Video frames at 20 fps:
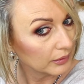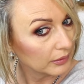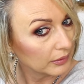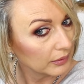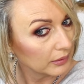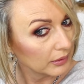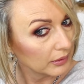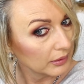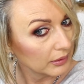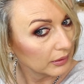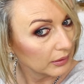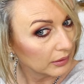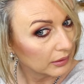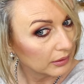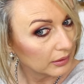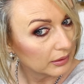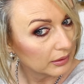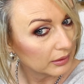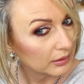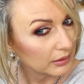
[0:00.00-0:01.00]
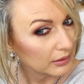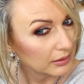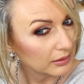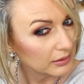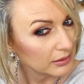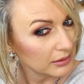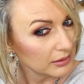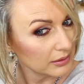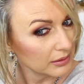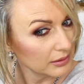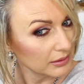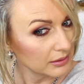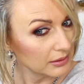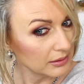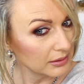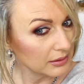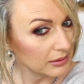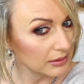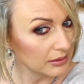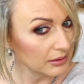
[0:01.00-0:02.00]

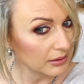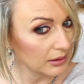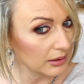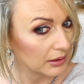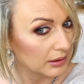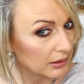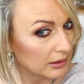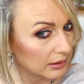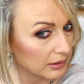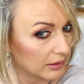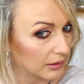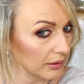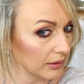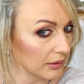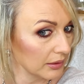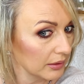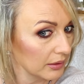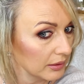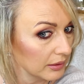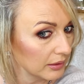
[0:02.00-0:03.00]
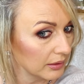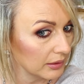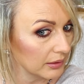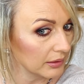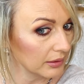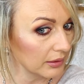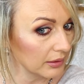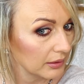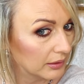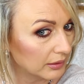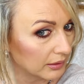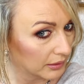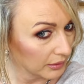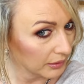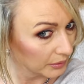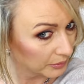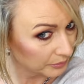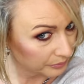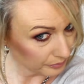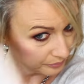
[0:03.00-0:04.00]

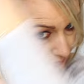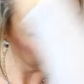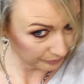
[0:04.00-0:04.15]
[no speech]